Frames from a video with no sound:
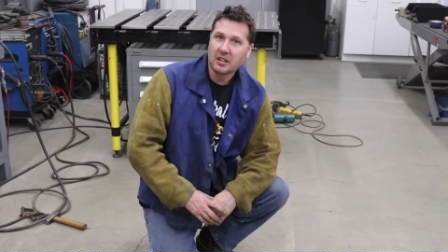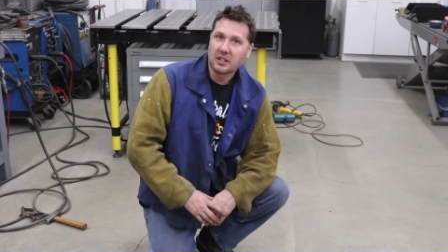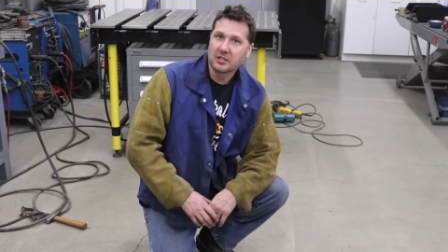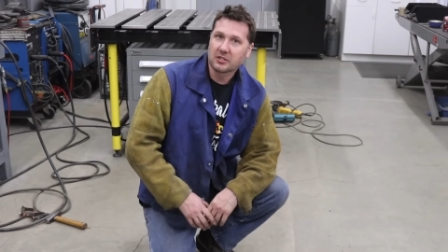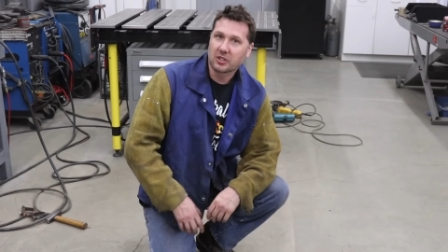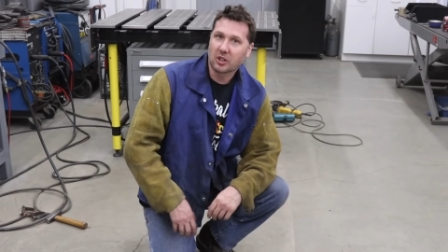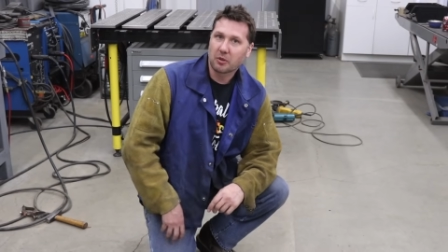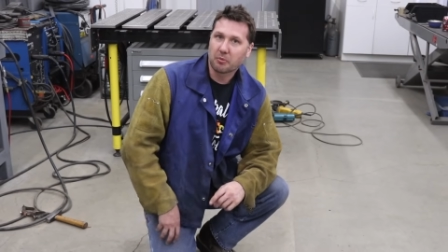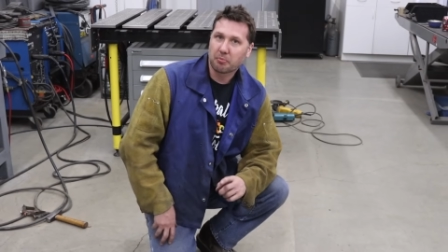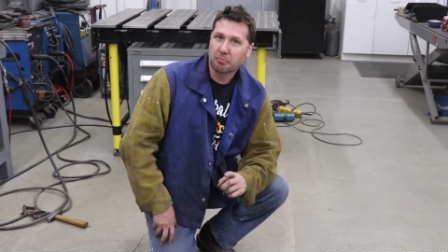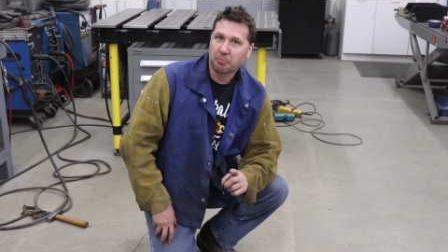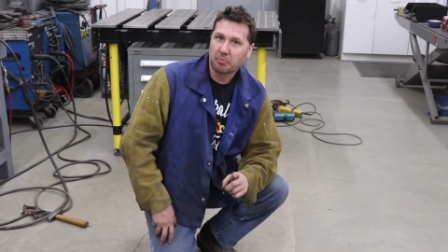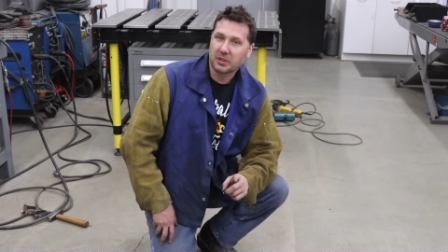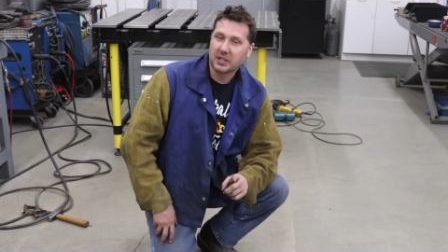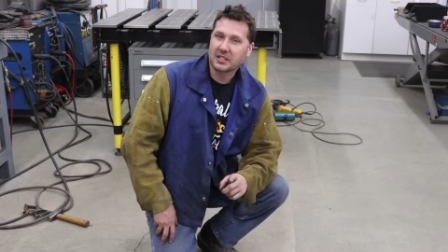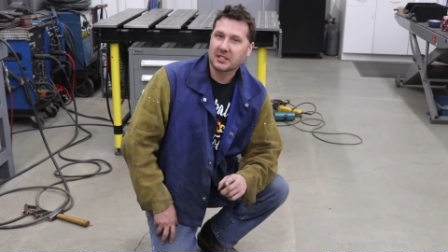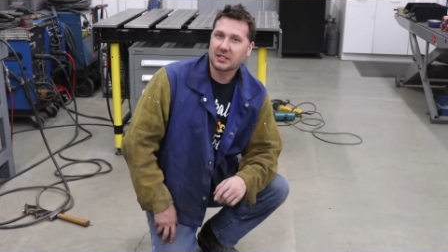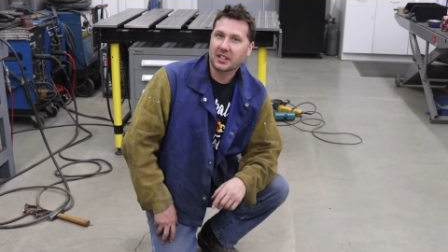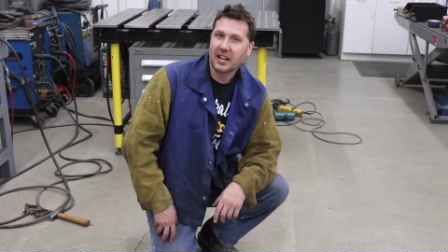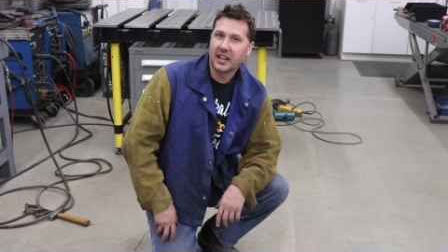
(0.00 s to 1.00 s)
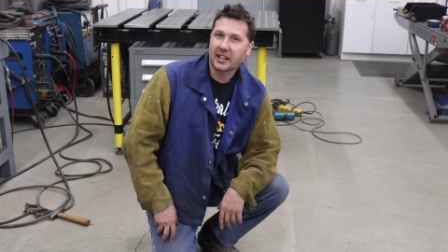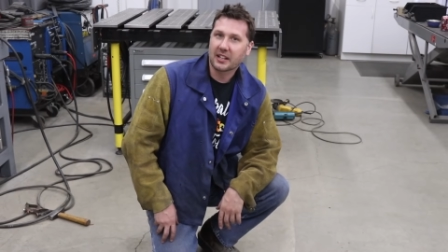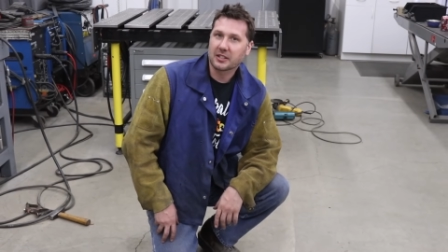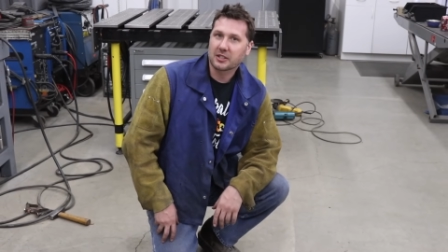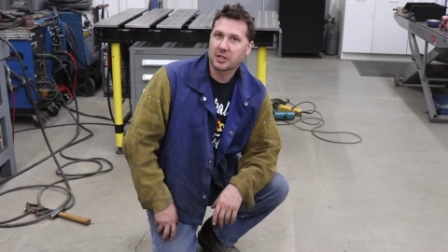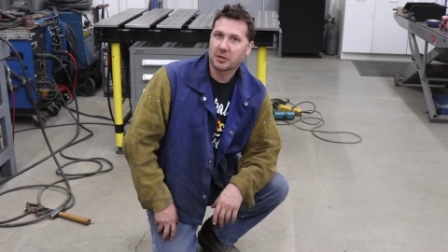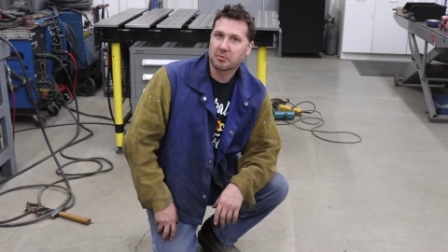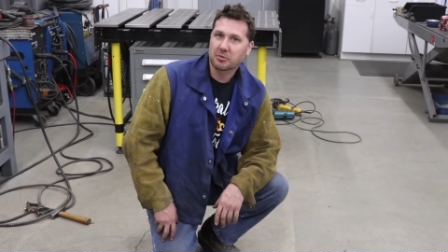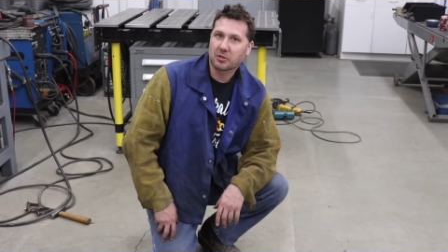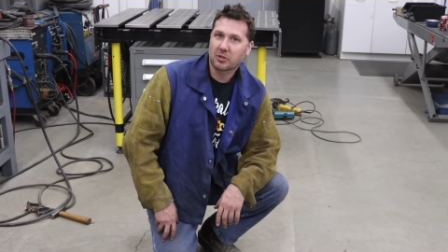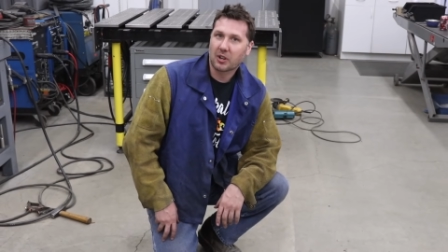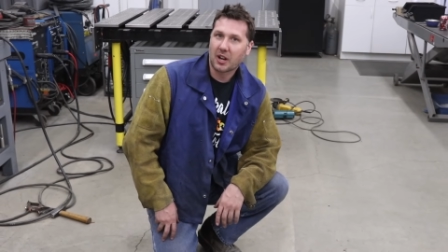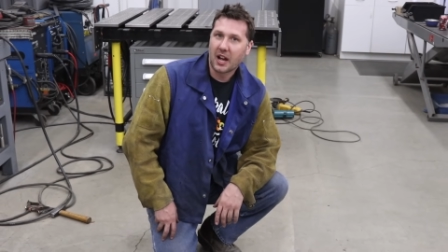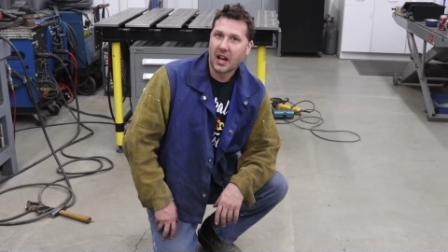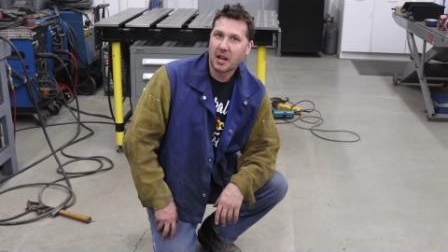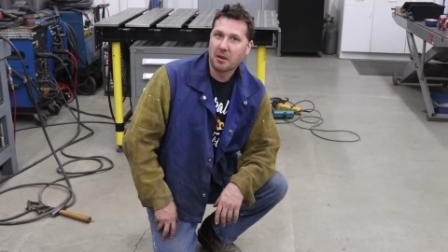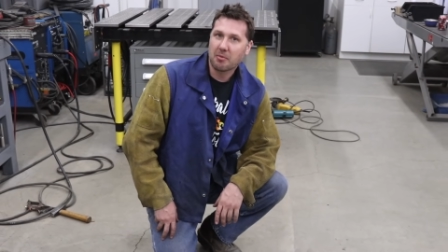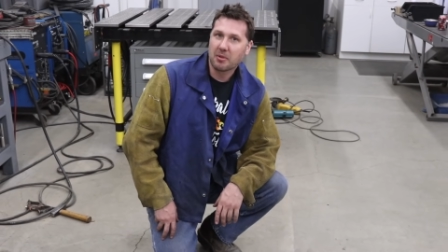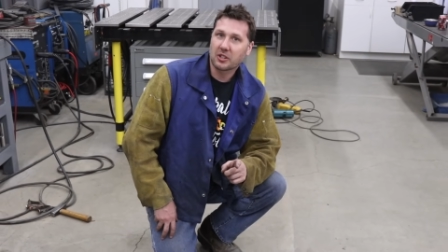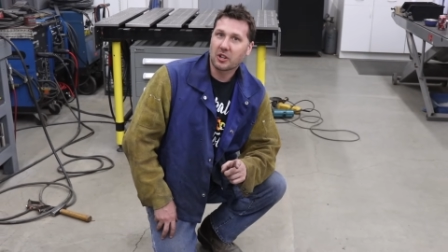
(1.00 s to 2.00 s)
So please like and
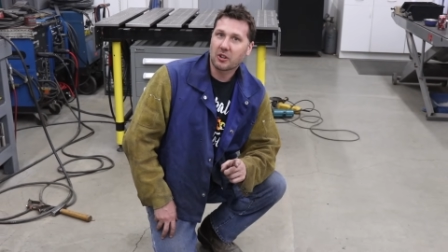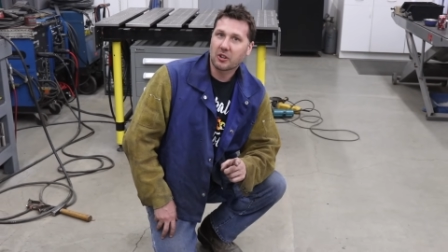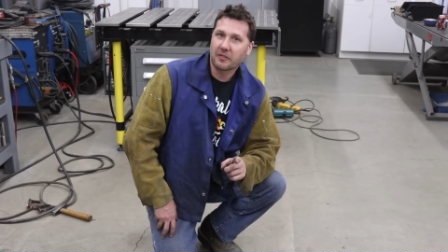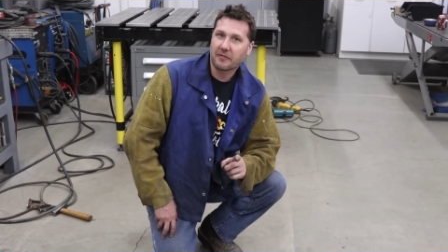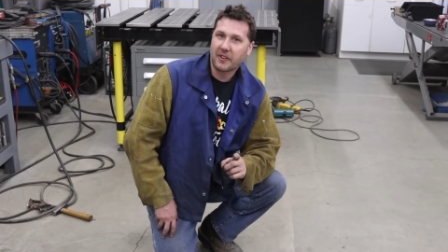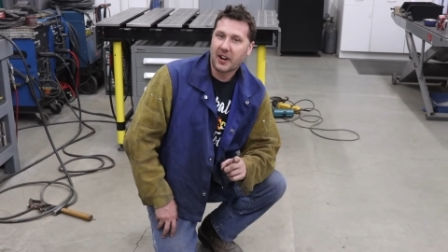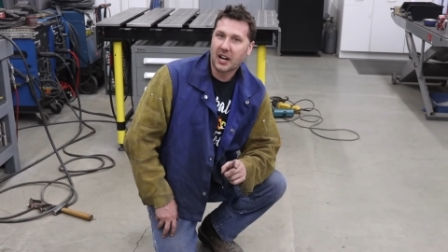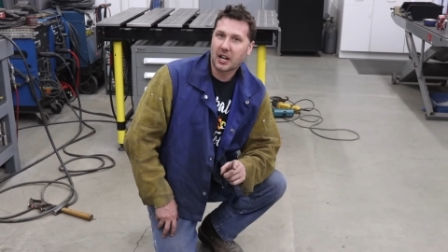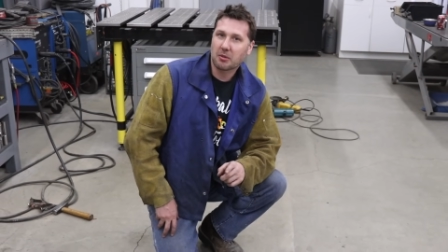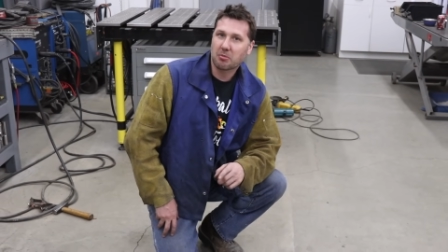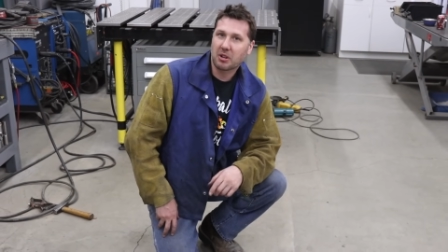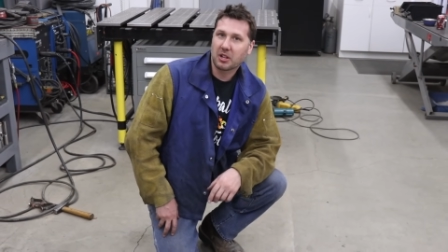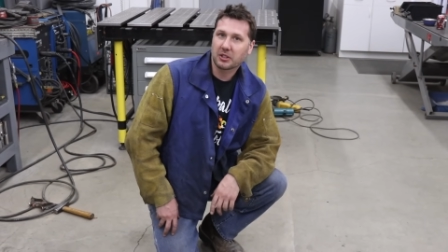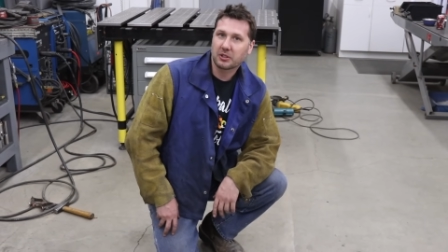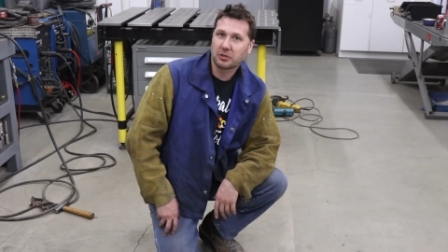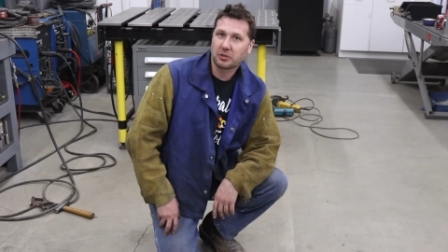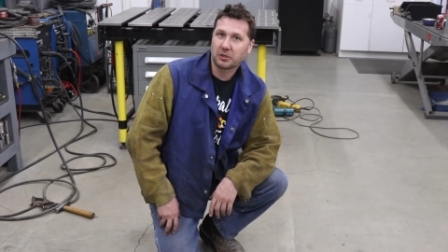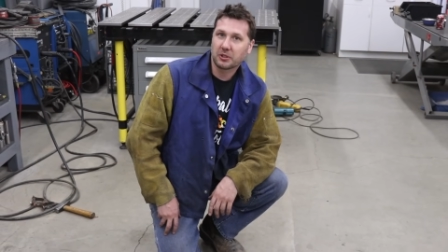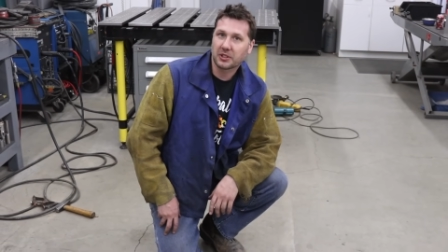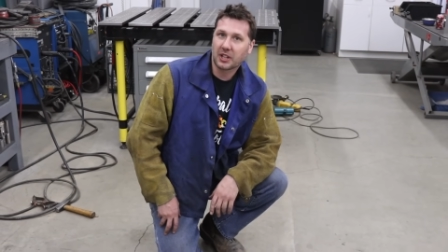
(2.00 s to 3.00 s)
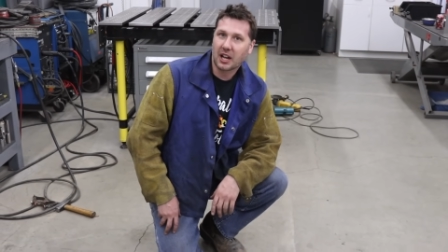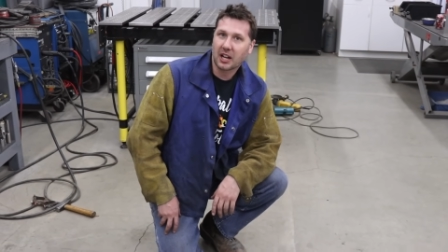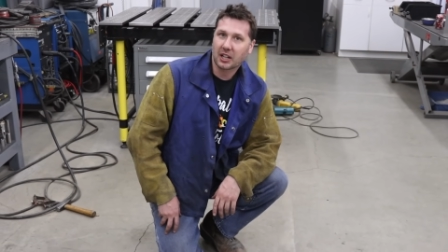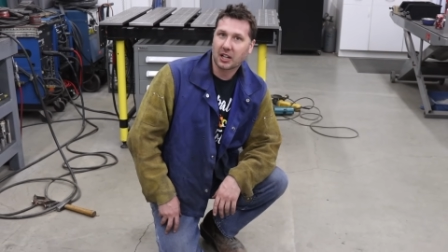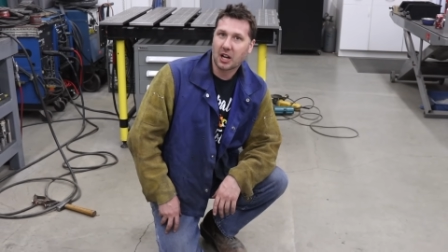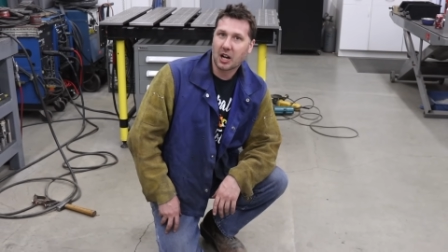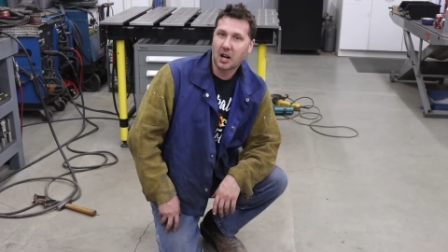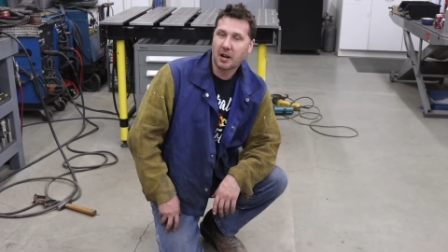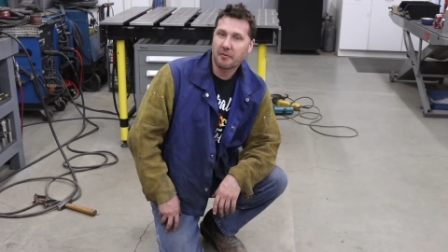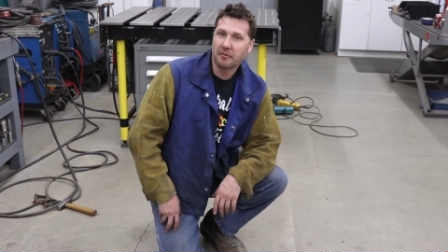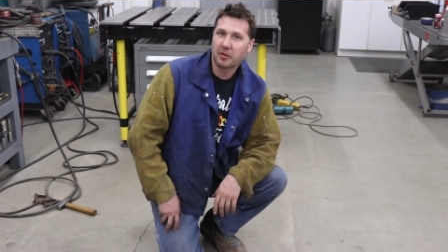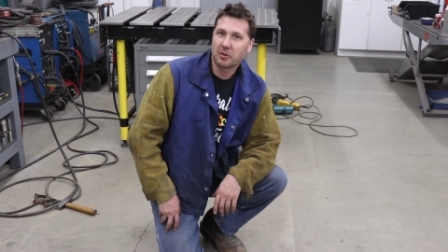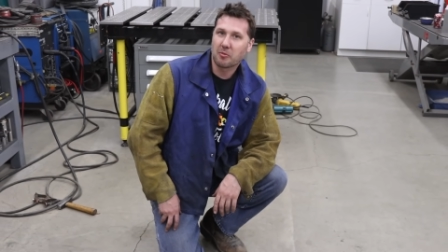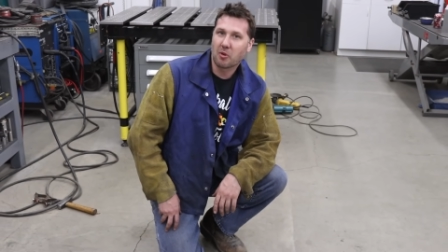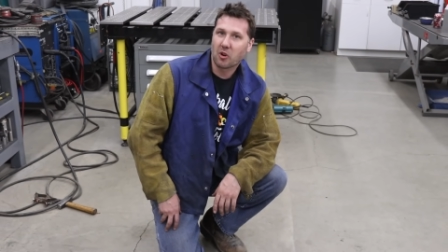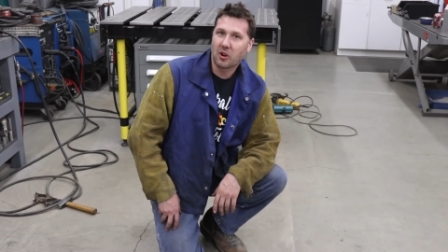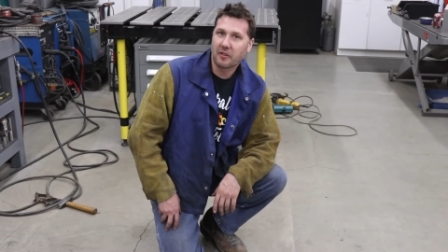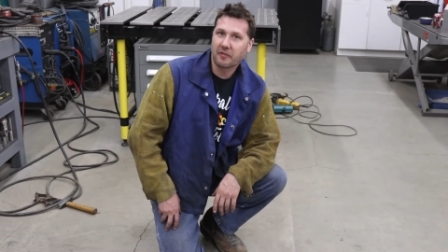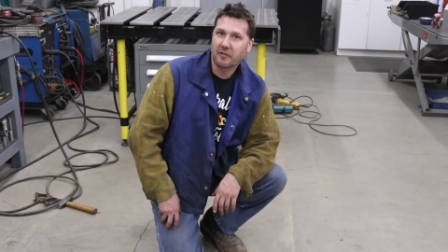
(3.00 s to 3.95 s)
subscribe. Go to fireballtool.com for more